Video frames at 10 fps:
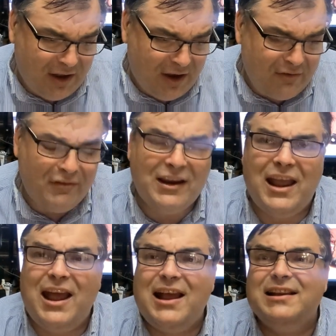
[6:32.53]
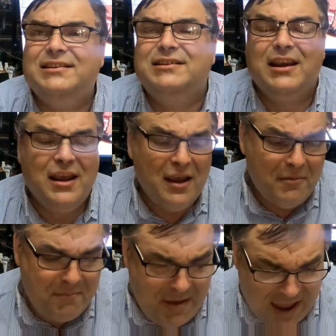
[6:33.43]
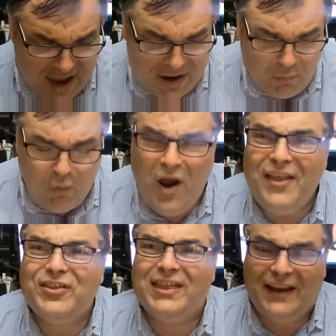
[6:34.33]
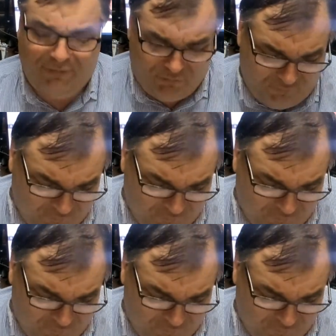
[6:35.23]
Kind regards. Man, what the